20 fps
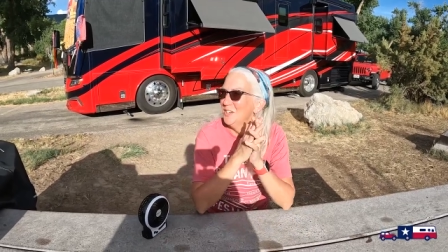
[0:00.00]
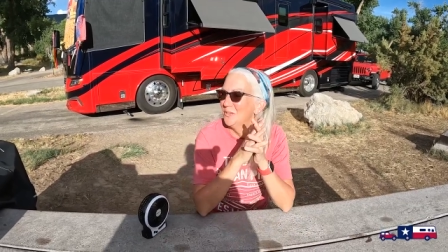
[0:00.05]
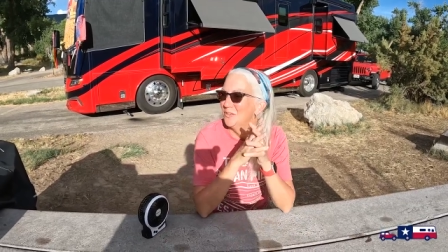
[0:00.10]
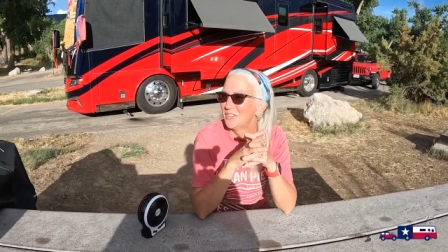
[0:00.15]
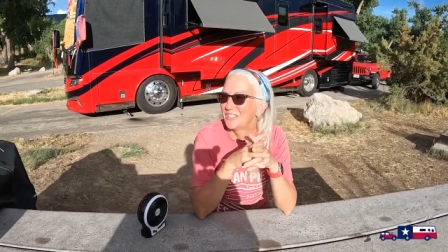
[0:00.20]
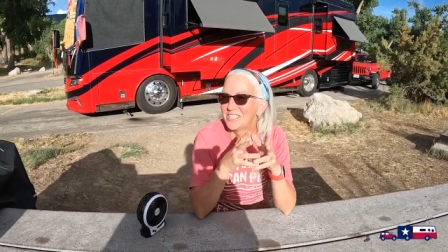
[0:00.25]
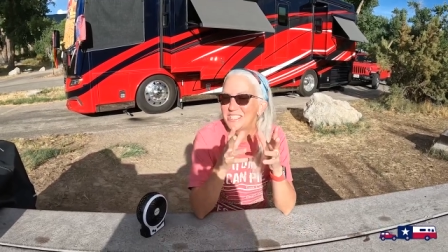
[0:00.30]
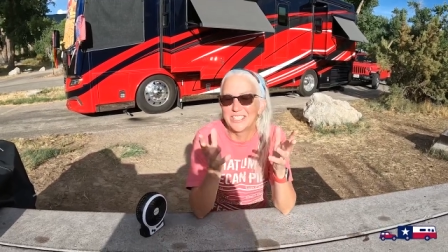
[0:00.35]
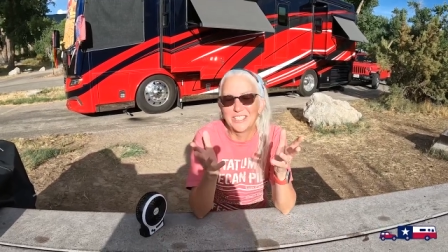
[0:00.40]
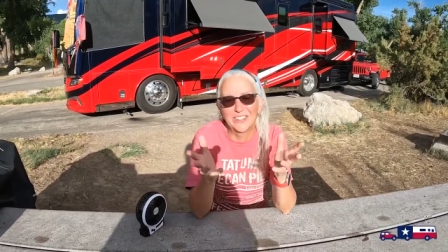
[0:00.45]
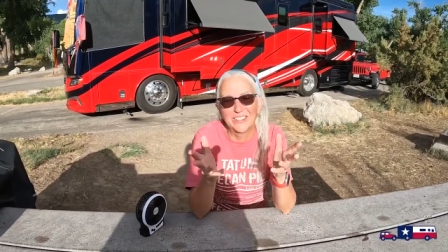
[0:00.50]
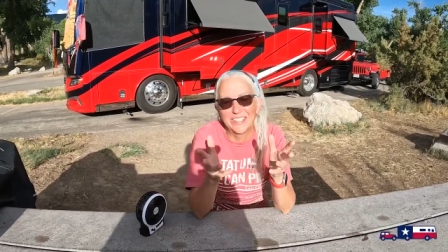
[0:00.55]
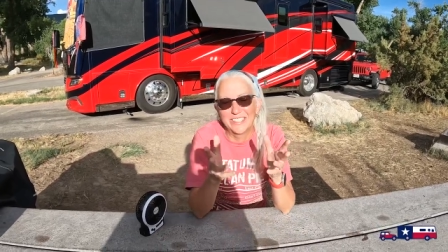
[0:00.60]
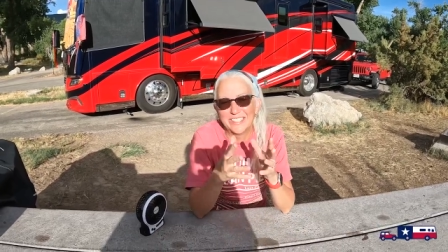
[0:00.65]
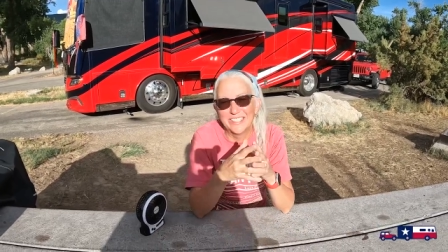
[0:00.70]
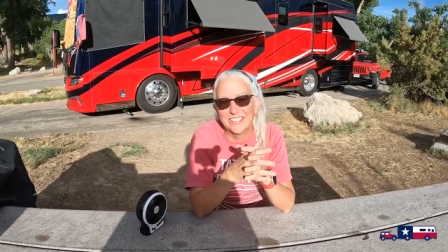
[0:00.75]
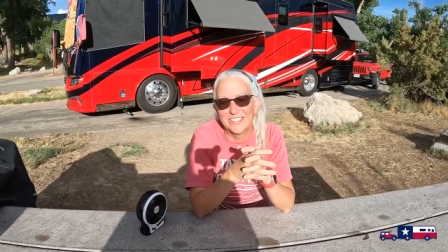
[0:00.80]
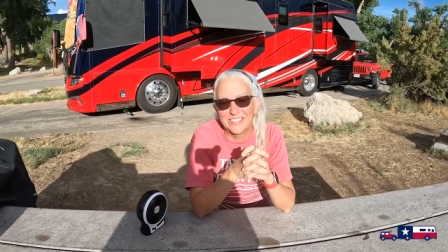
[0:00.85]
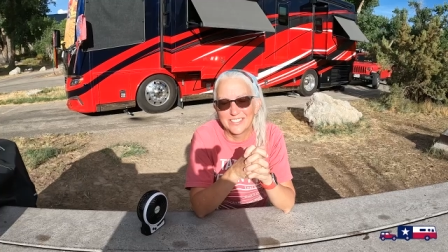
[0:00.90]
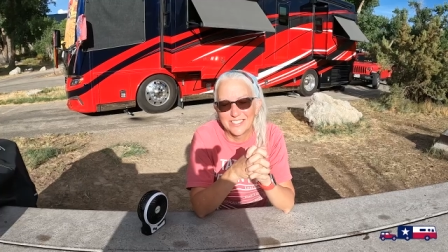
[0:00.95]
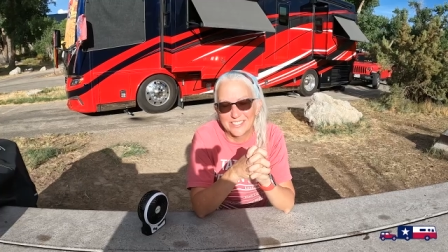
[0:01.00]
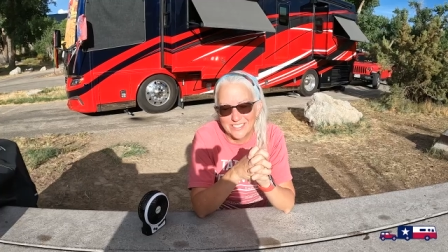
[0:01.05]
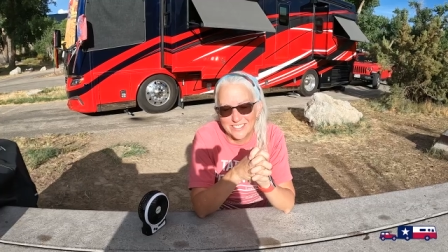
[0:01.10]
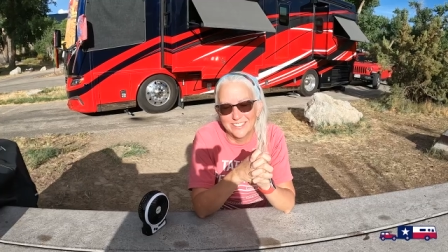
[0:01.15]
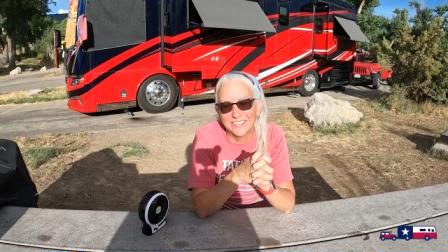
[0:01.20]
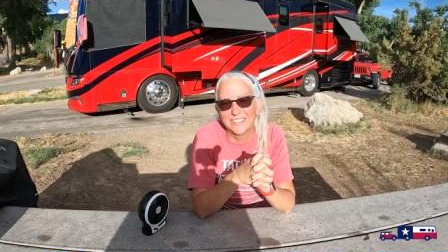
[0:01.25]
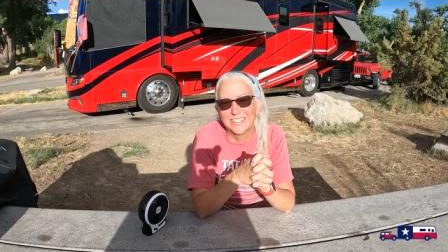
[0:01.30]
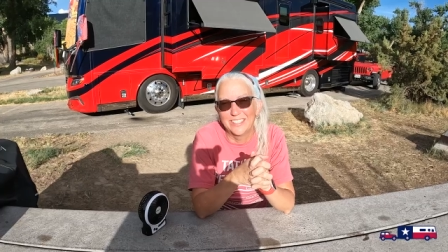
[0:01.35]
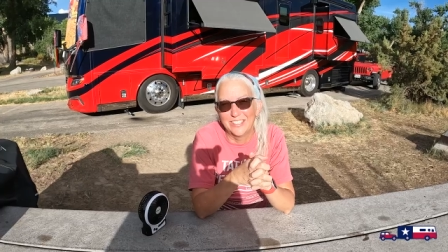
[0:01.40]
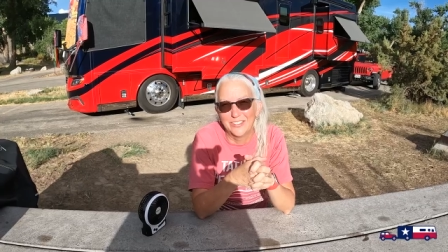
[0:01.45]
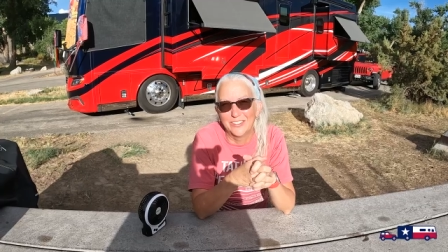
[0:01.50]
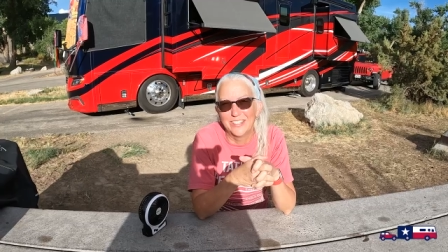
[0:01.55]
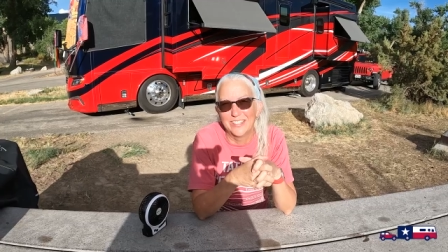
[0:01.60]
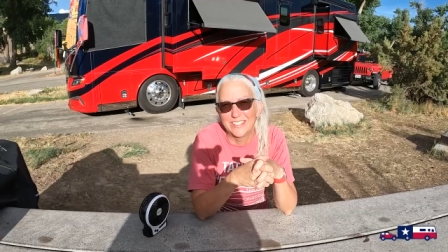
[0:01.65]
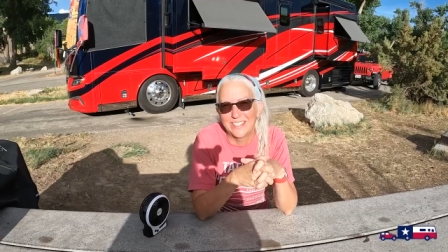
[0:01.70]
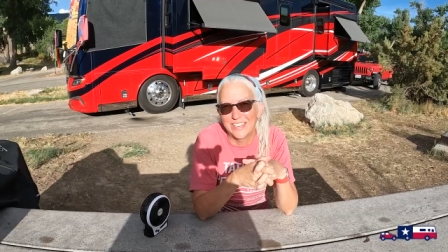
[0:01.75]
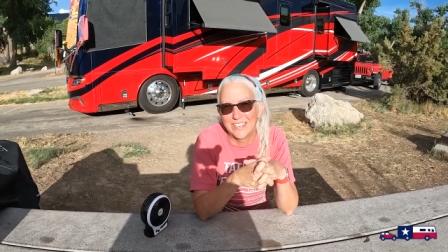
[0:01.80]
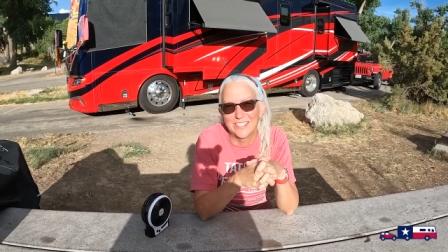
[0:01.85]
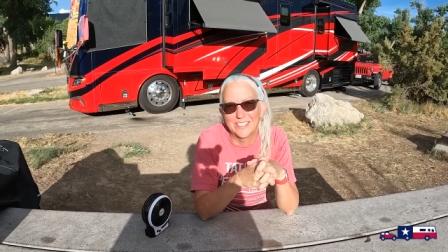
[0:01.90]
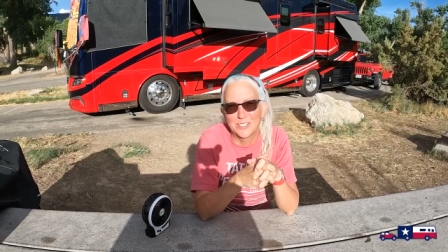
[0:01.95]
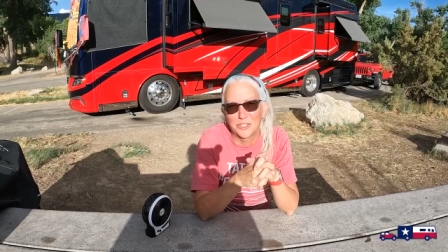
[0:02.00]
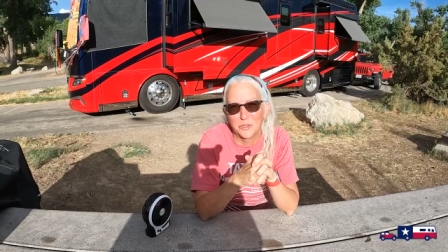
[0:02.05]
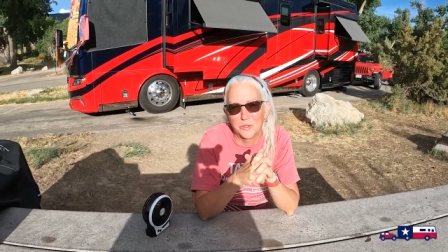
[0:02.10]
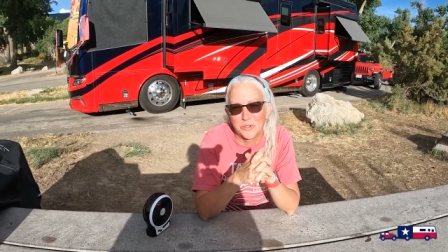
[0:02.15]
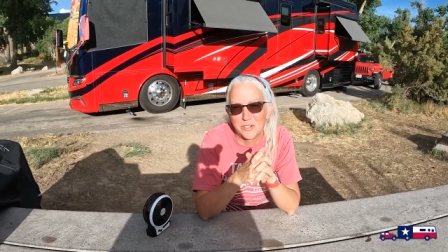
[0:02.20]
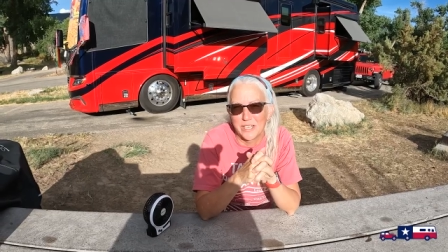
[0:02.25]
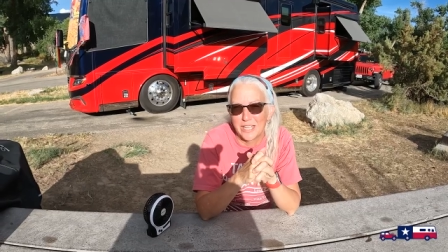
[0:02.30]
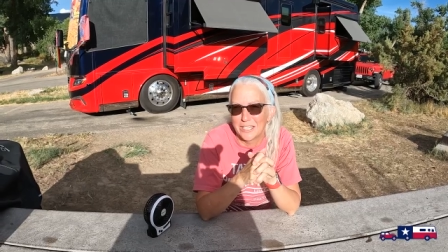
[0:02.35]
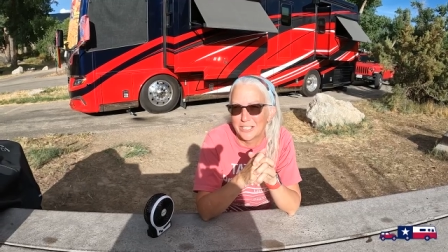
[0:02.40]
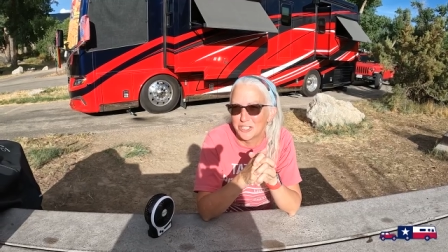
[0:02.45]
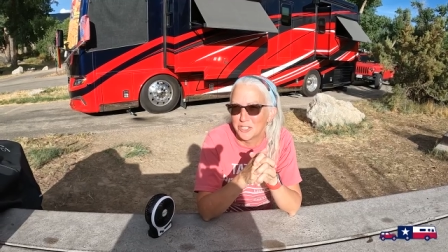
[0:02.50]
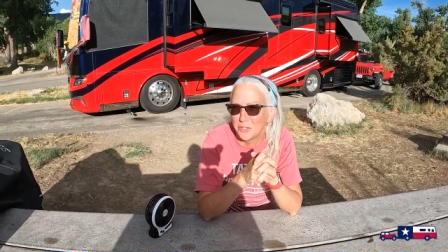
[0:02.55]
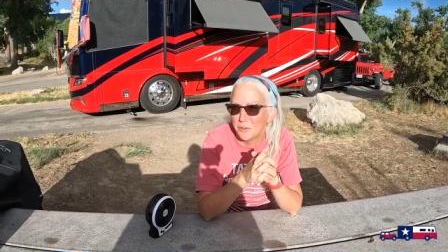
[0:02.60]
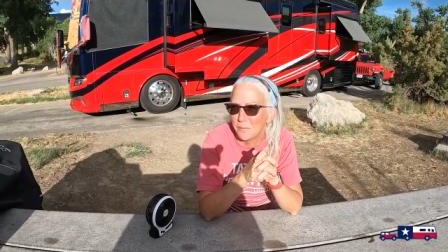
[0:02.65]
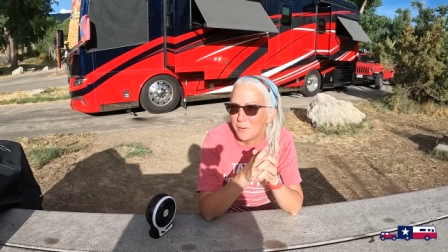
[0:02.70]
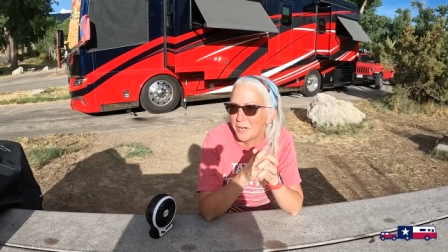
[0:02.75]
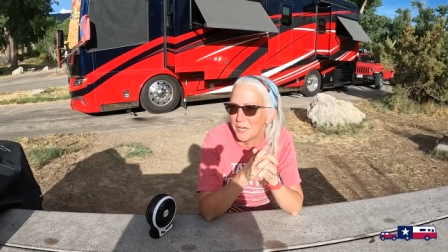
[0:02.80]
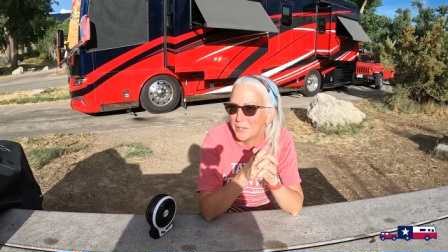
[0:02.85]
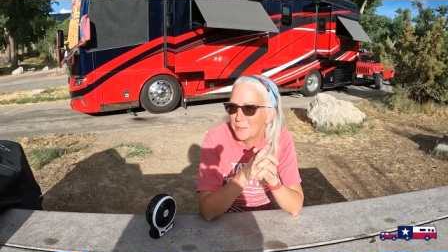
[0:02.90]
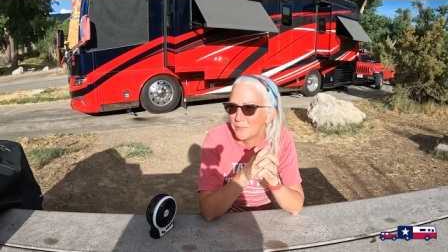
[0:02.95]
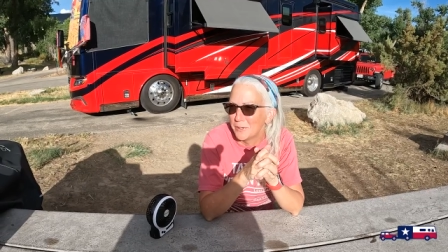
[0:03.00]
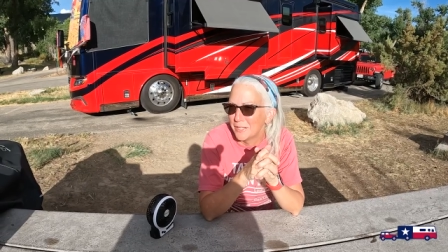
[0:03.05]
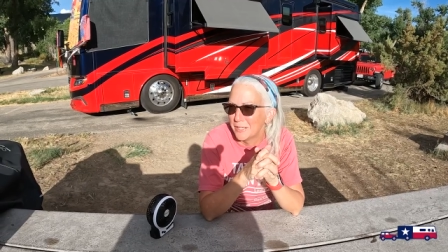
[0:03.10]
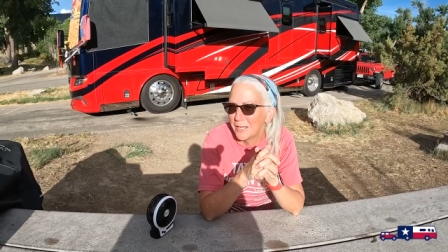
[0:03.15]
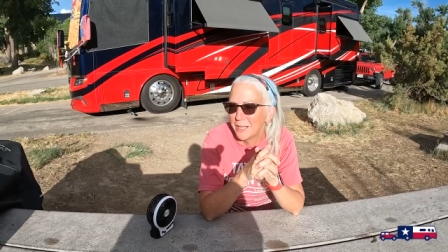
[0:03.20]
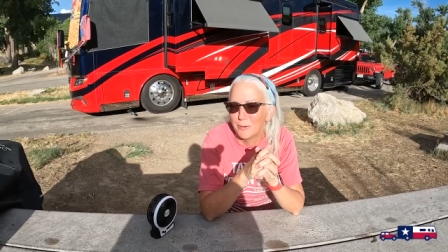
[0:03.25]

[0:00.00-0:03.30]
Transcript: We're still here, still here at Dinosaur National Monument